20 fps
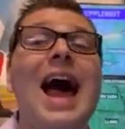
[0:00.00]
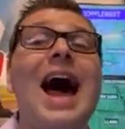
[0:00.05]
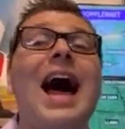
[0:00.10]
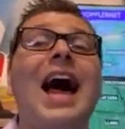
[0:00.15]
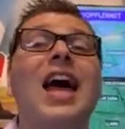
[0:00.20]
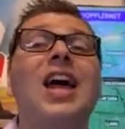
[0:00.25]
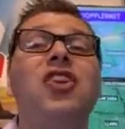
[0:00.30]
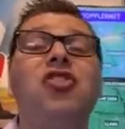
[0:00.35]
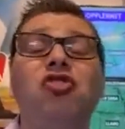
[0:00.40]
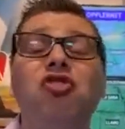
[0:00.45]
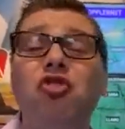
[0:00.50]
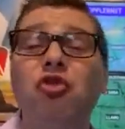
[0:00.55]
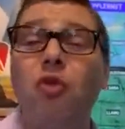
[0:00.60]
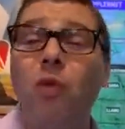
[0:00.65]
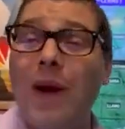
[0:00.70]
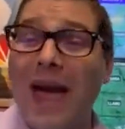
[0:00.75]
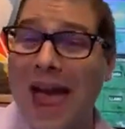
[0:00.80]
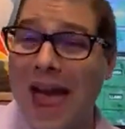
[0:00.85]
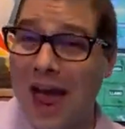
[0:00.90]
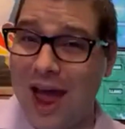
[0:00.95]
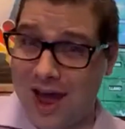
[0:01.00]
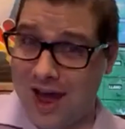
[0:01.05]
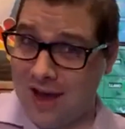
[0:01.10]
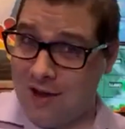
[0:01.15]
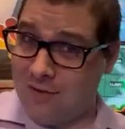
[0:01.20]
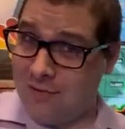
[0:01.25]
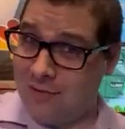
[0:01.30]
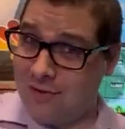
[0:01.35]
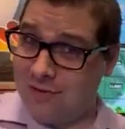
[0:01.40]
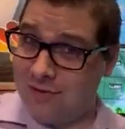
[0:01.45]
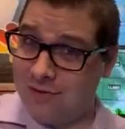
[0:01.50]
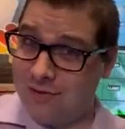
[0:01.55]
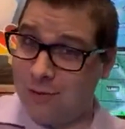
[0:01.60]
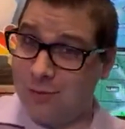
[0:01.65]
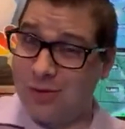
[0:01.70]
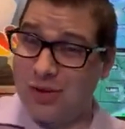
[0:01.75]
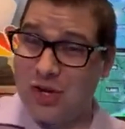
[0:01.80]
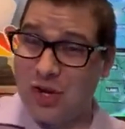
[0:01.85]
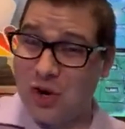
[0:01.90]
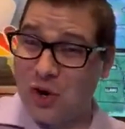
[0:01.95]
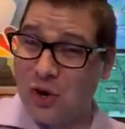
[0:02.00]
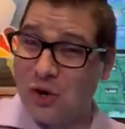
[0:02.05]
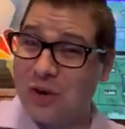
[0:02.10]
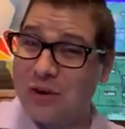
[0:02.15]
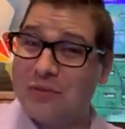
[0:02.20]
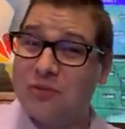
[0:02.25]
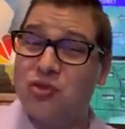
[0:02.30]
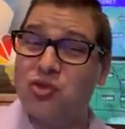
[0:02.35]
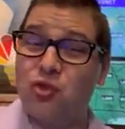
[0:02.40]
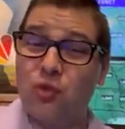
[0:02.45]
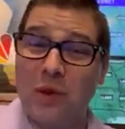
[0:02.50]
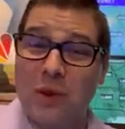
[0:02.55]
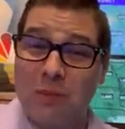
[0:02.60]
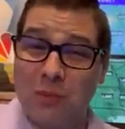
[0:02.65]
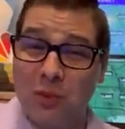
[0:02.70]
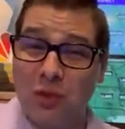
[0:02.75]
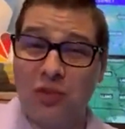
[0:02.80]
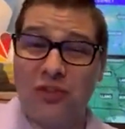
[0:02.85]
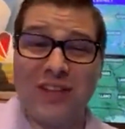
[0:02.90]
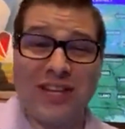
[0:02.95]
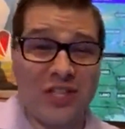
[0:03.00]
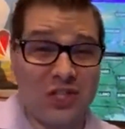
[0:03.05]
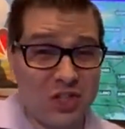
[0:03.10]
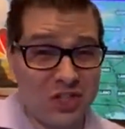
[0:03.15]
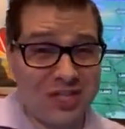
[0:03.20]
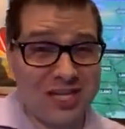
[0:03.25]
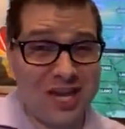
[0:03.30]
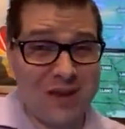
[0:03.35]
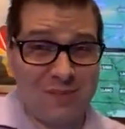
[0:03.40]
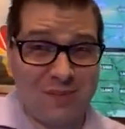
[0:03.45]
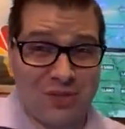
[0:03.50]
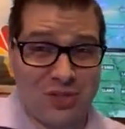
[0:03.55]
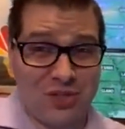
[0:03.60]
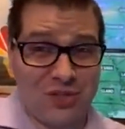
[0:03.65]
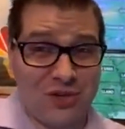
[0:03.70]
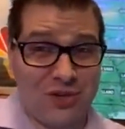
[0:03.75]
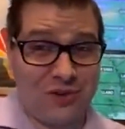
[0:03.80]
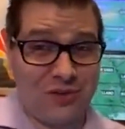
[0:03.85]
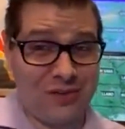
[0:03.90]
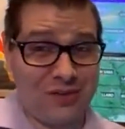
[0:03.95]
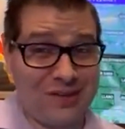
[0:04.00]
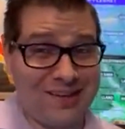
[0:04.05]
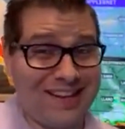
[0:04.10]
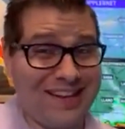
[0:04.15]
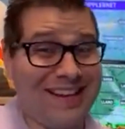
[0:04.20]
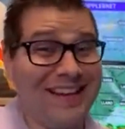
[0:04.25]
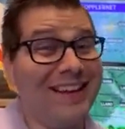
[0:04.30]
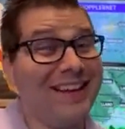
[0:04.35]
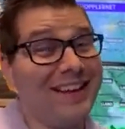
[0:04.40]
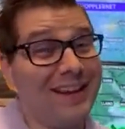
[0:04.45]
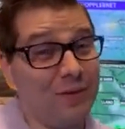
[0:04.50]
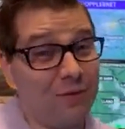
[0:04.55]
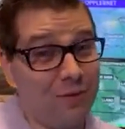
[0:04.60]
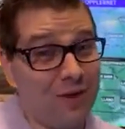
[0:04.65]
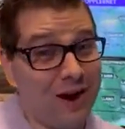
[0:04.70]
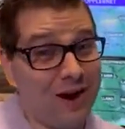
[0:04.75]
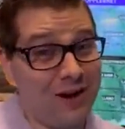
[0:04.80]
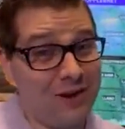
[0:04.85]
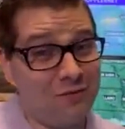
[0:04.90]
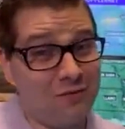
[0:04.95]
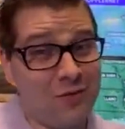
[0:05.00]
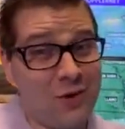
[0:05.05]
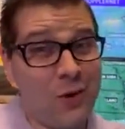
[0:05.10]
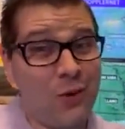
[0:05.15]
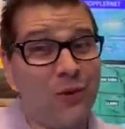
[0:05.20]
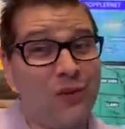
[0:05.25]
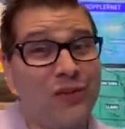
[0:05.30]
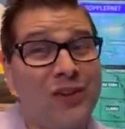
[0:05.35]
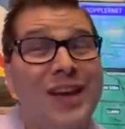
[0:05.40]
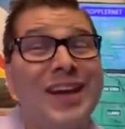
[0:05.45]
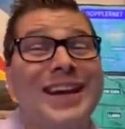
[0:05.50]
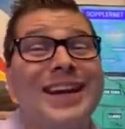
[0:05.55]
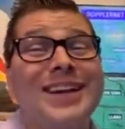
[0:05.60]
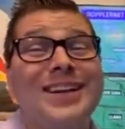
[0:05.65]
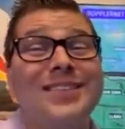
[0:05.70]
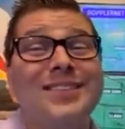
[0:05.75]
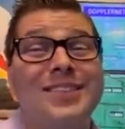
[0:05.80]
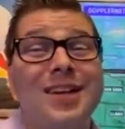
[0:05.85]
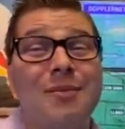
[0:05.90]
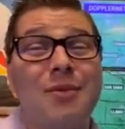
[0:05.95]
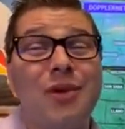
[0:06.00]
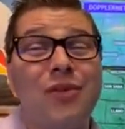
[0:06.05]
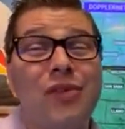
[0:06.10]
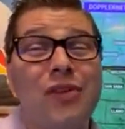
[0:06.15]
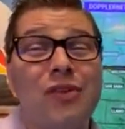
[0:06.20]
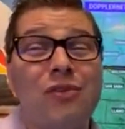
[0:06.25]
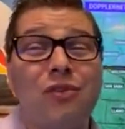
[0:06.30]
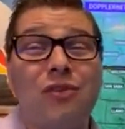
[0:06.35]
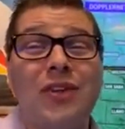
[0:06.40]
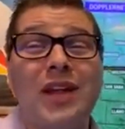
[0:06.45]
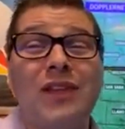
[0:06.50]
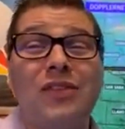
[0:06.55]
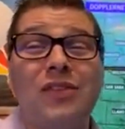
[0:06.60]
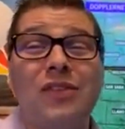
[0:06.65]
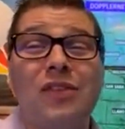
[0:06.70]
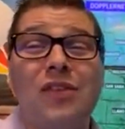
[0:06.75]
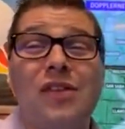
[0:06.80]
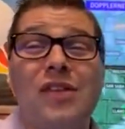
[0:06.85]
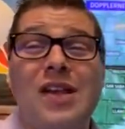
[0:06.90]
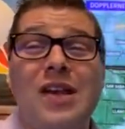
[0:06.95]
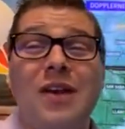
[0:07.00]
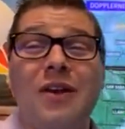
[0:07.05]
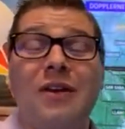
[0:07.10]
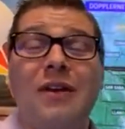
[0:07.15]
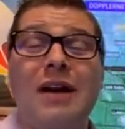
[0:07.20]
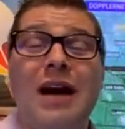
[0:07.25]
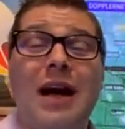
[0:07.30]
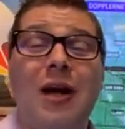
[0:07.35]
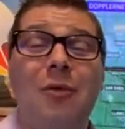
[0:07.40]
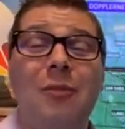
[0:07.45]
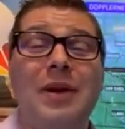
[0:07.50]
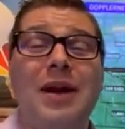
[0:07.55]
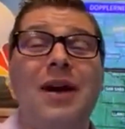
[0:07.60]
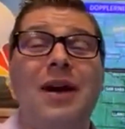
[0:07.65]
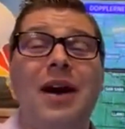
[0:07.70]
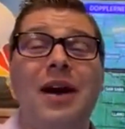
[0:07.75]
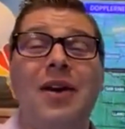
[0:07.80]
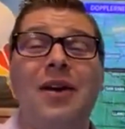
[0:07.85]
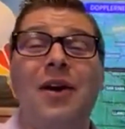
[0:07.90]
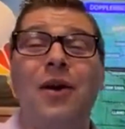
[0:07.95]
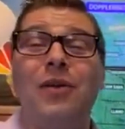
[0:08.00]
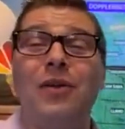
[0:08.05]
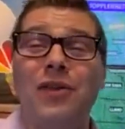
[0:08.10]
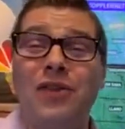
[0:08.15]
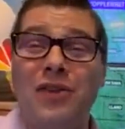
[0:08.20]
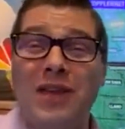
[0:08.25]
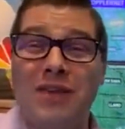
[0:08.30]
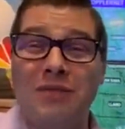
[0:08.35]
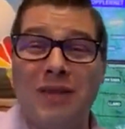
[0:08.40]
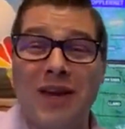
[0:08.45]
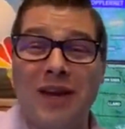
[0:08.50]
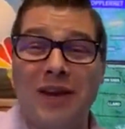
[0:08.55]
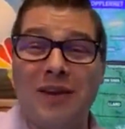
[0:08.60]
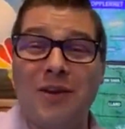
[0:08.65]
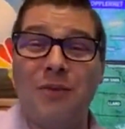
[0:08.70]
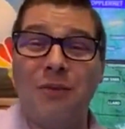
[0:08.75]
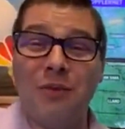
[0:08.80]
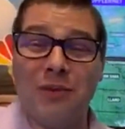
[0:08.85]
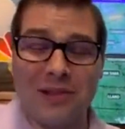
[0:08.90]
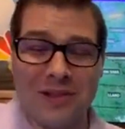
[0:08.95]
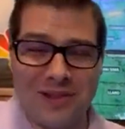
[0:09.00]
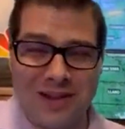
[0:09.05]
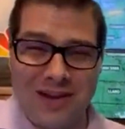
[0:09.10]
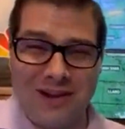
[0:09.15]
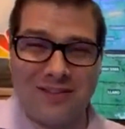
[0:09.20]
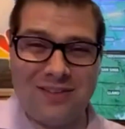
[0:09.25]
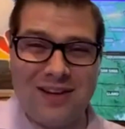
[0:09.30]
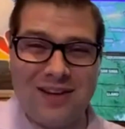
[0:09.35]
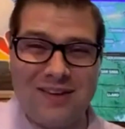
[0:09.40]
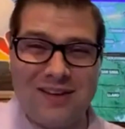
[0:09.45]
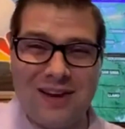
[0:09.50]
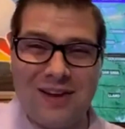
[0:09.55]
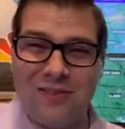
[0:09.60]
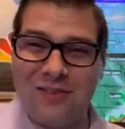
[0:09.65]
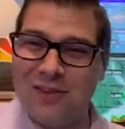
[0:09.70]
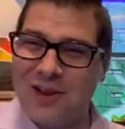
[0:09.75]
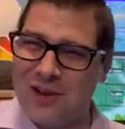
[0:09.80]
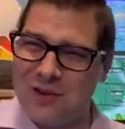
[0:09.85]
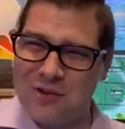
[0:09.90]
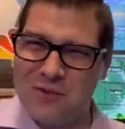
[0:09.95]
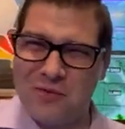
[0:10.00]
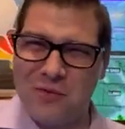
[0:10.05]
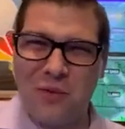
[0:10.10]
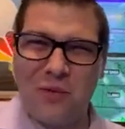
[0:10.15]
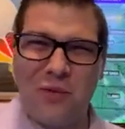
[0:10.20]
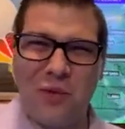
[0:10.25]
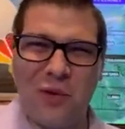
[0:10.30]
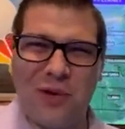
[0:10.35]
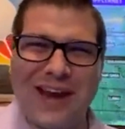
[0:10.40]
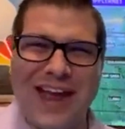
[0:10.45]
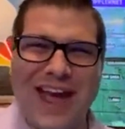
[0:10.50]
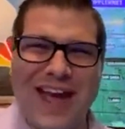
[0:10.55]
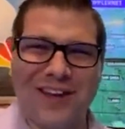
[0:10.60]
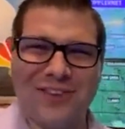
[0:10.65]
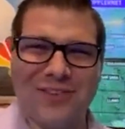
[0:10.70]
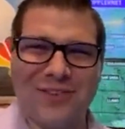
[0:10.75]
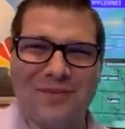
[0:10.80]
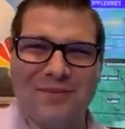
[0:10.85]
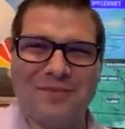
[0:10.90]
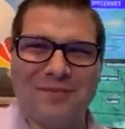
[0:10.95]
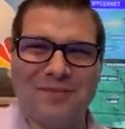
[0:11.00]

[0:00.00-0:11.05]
I do have the return of triple digit temperatures. Get ready, folks. Summer in Central Texas is here. I'll be on all this evening with the latest details in your full forecast.